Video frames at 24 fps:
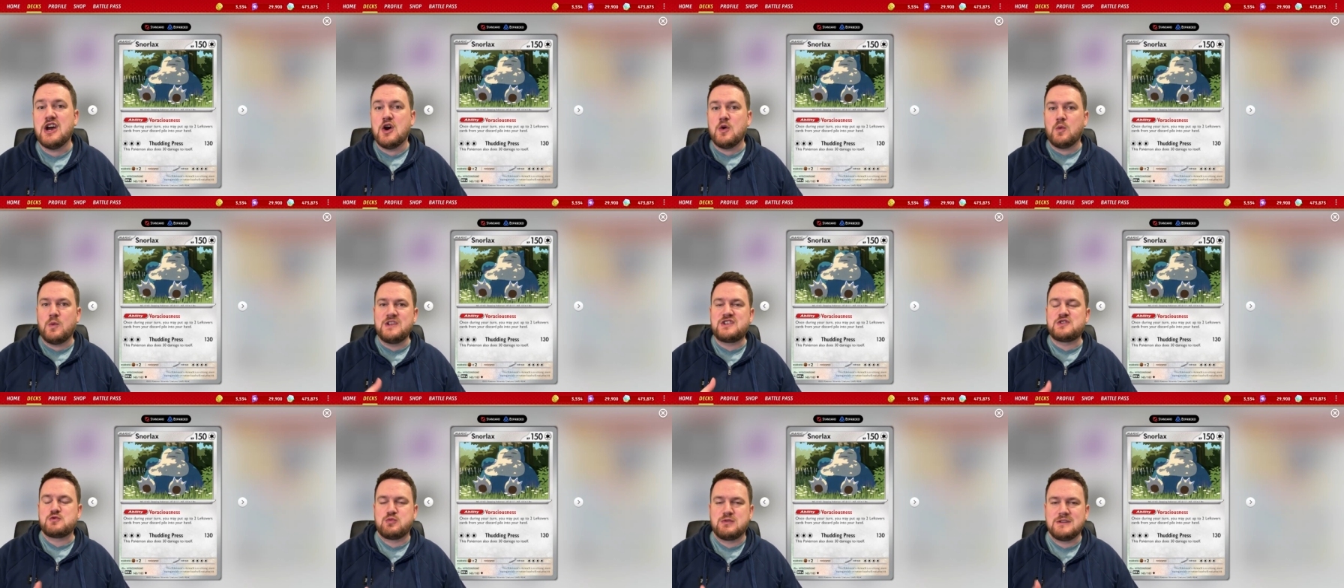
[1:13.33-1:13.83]

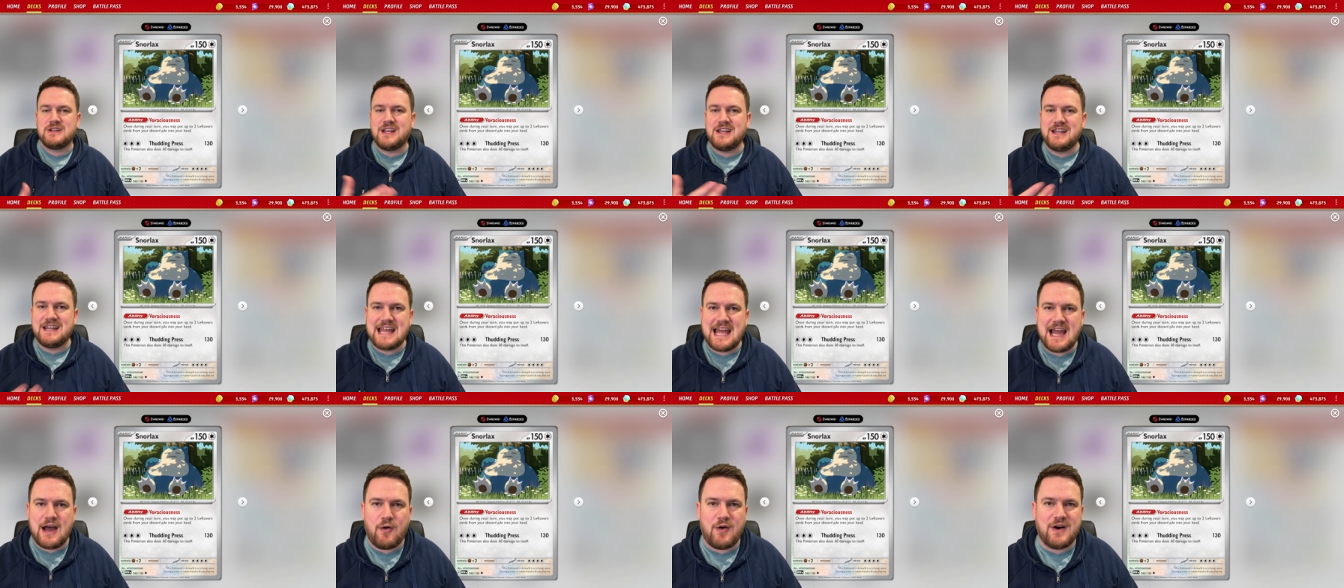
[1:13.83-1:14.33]
which will
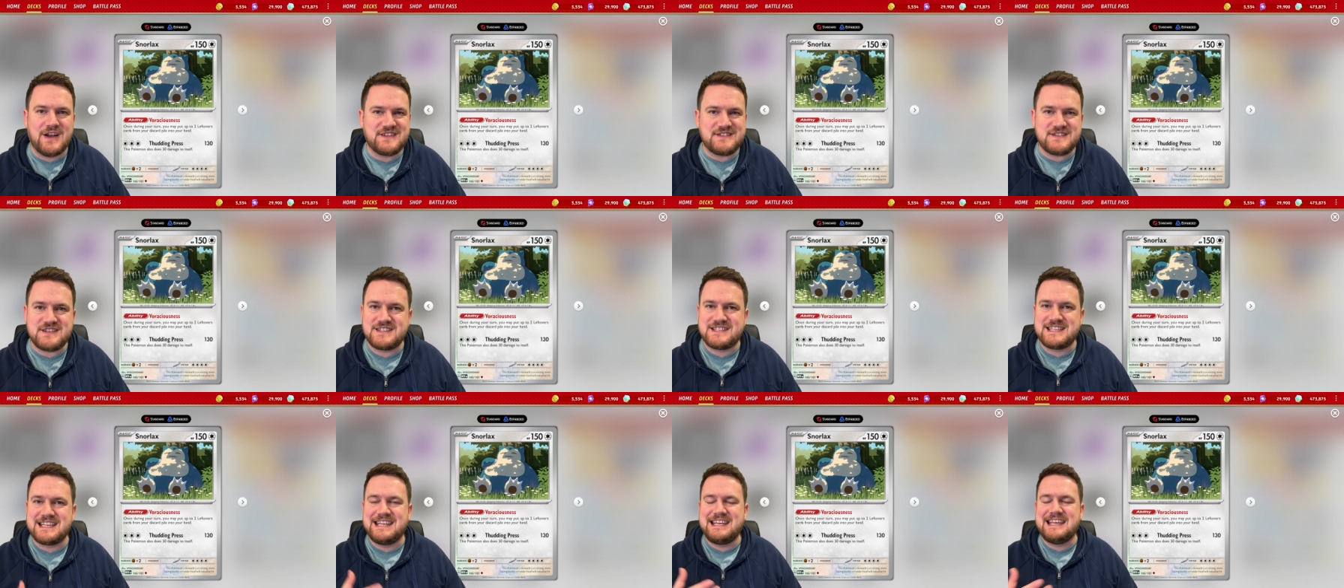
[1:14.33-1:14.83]
allow us
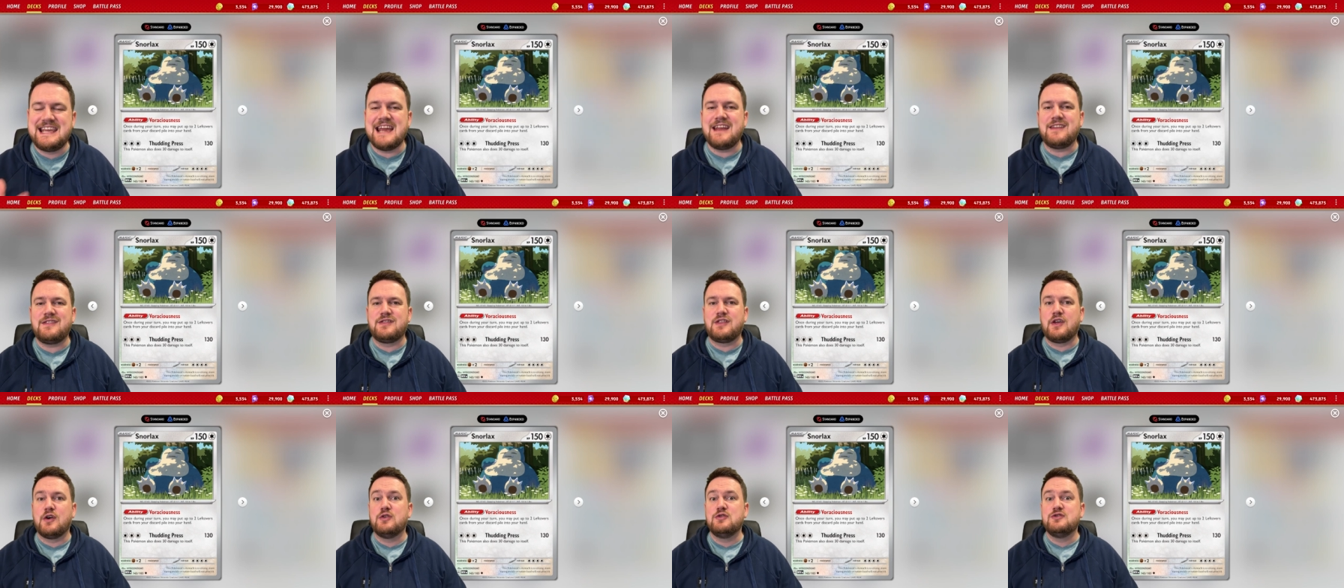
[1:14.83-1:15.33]
to
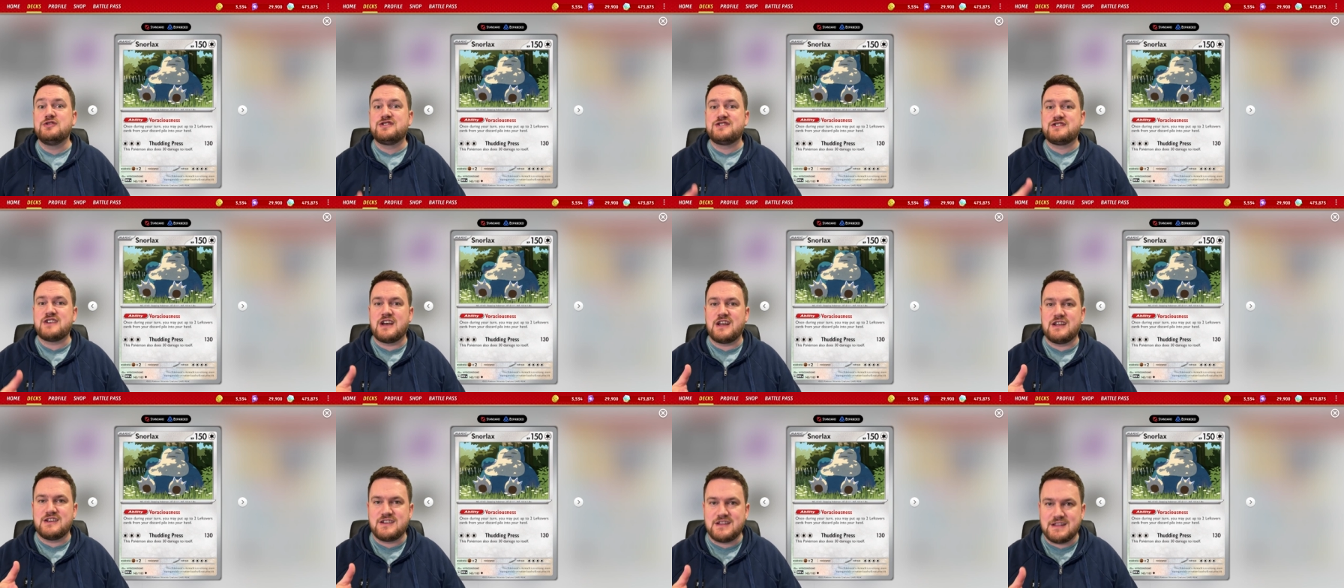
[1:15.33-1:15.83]
get those
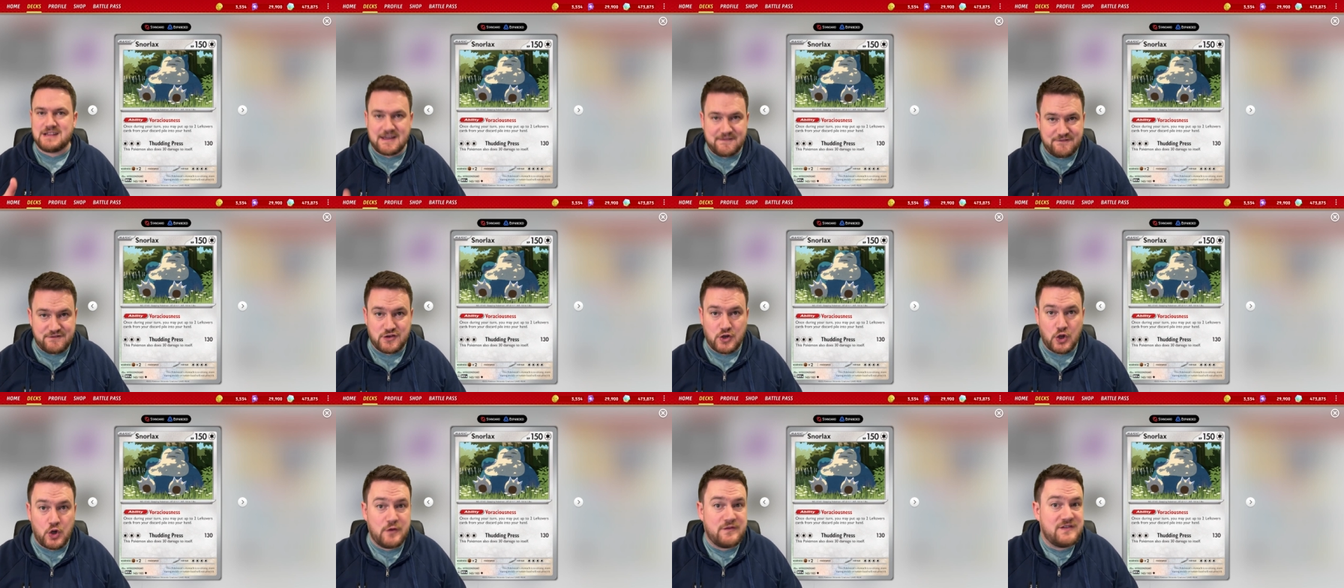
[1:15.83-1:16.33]

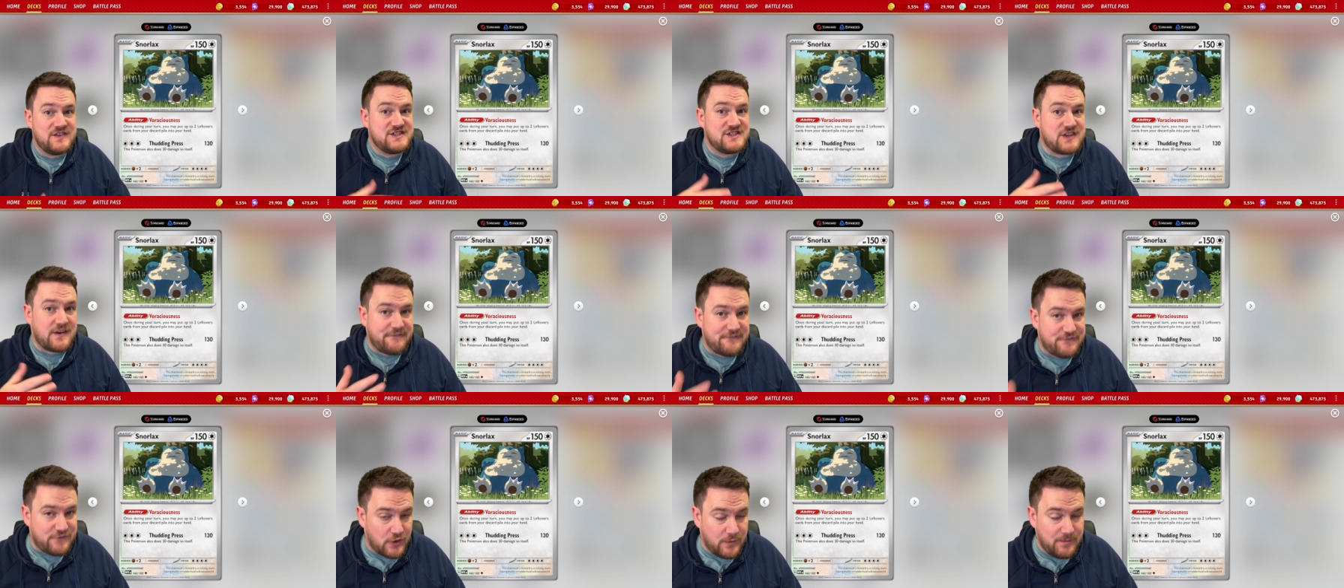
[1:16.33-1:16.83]
leftovers
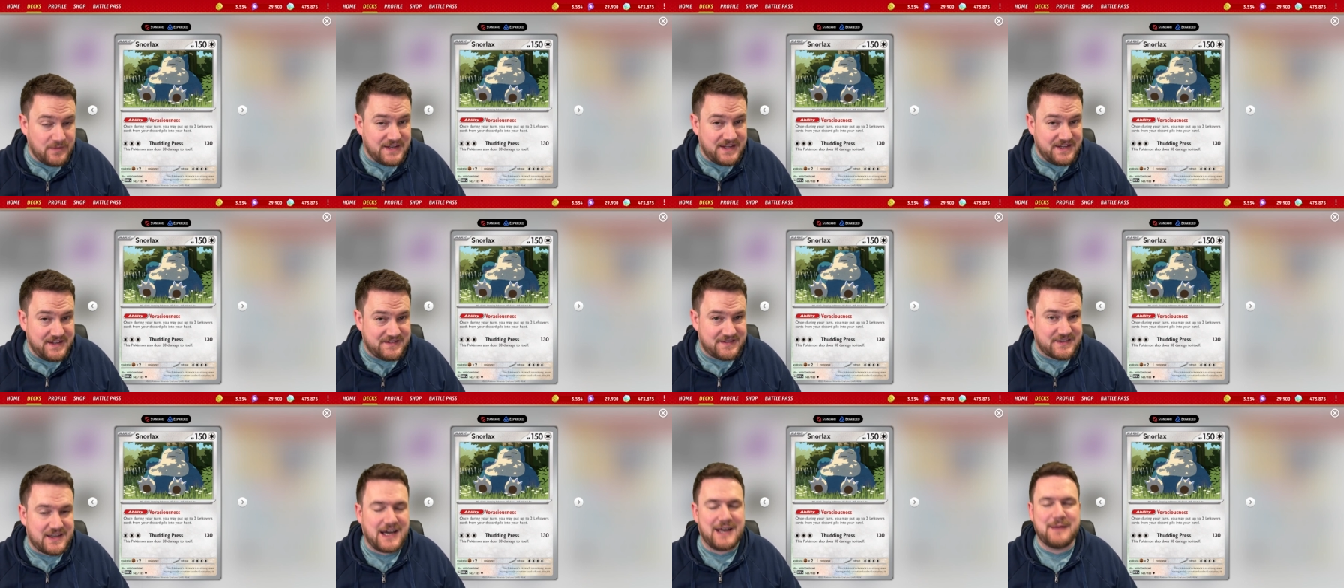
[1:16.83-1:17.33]
from the
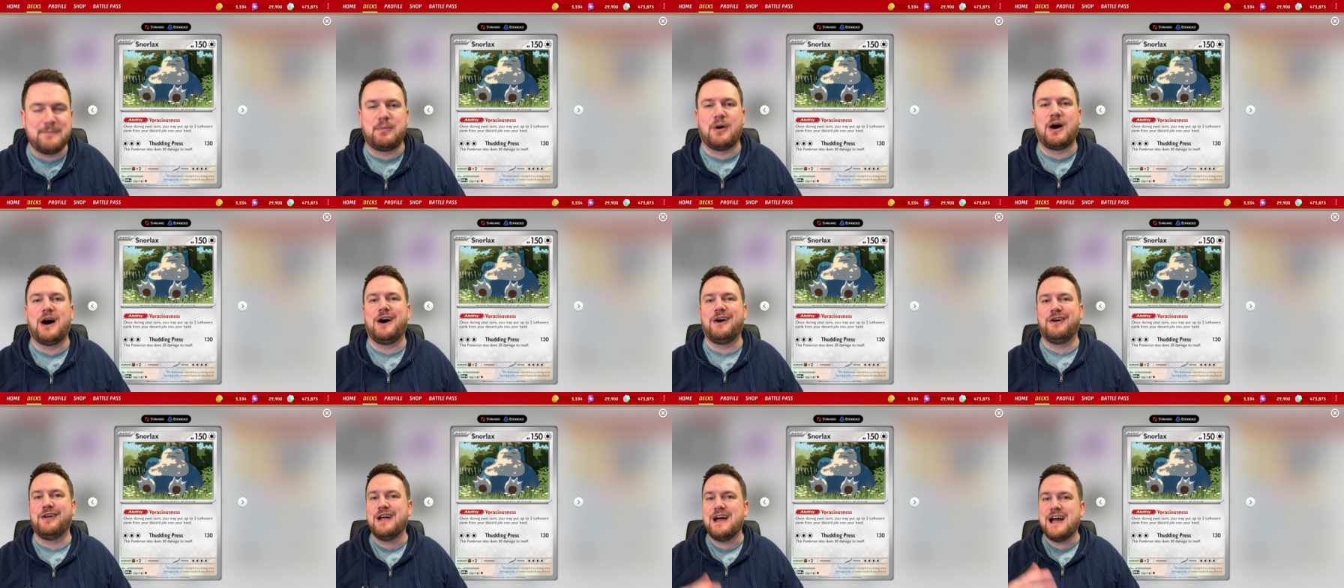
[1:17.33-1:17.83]
discard
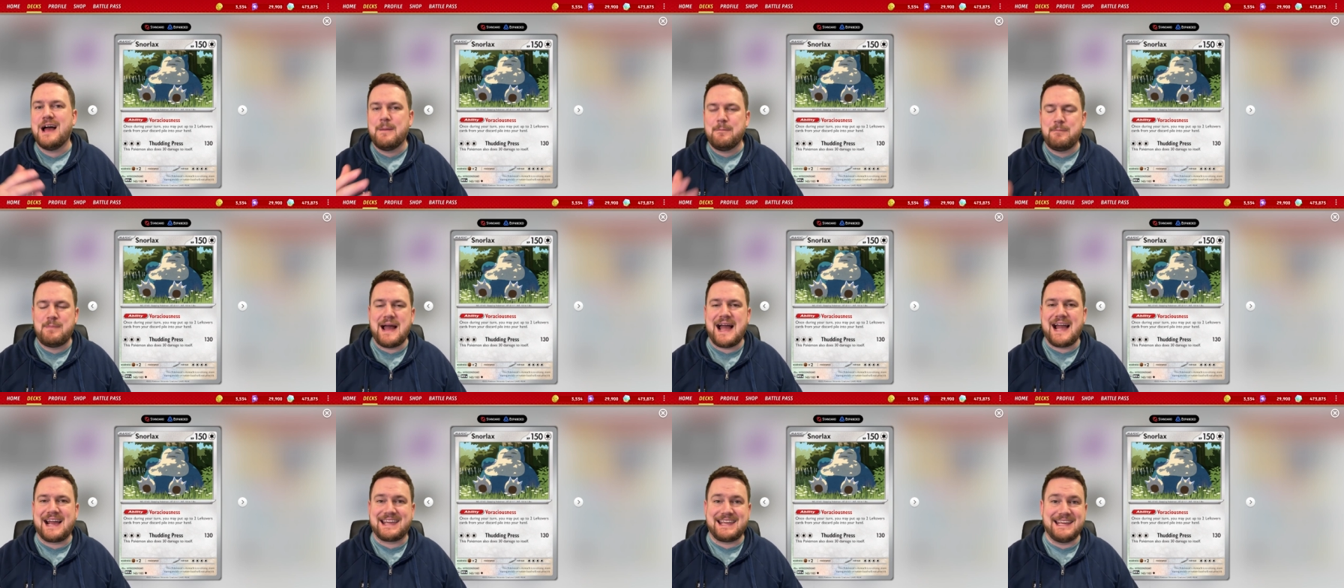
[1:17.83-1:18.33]
pile
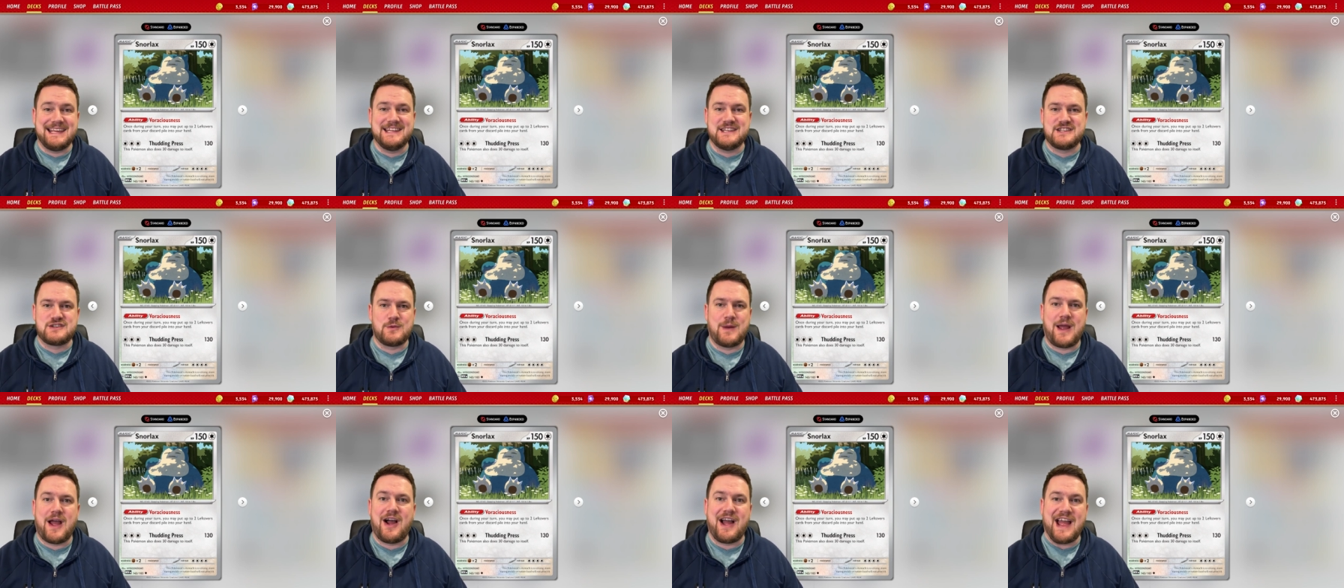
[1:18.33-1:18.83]
back
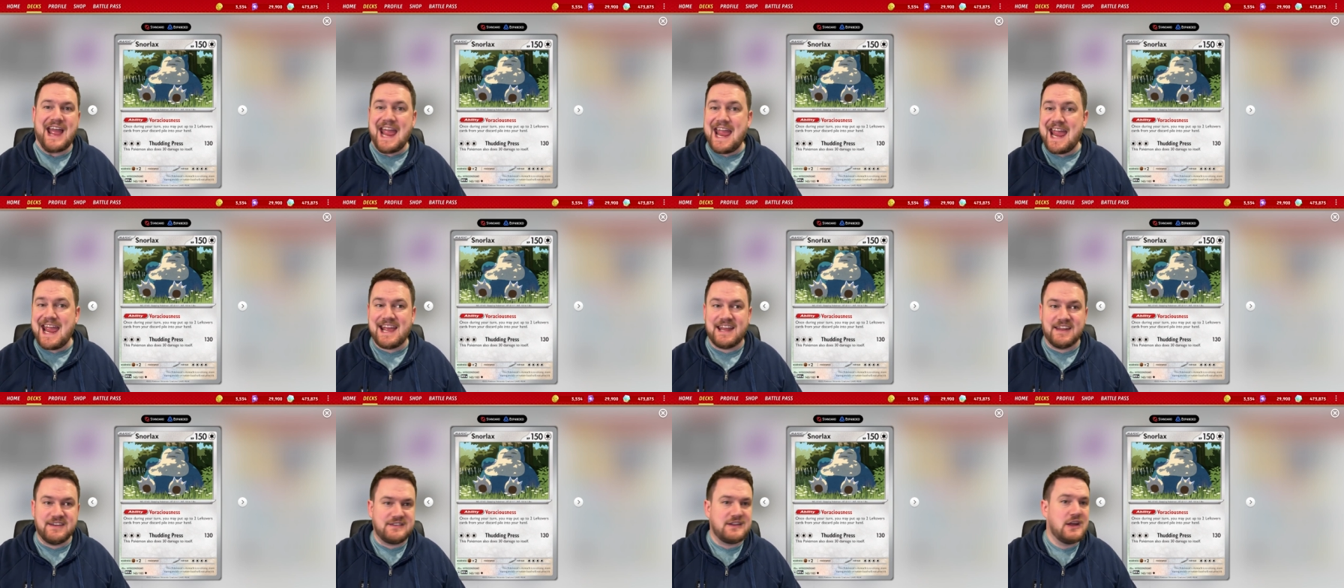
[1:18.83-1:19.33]
into our
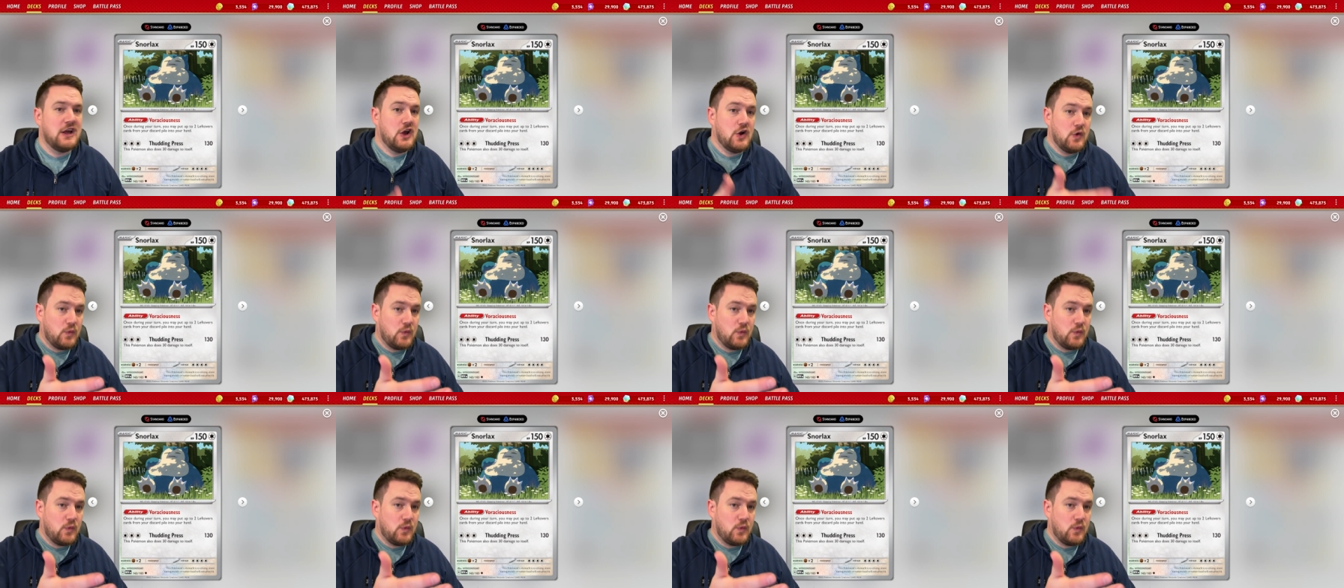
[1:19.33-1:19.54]
hand.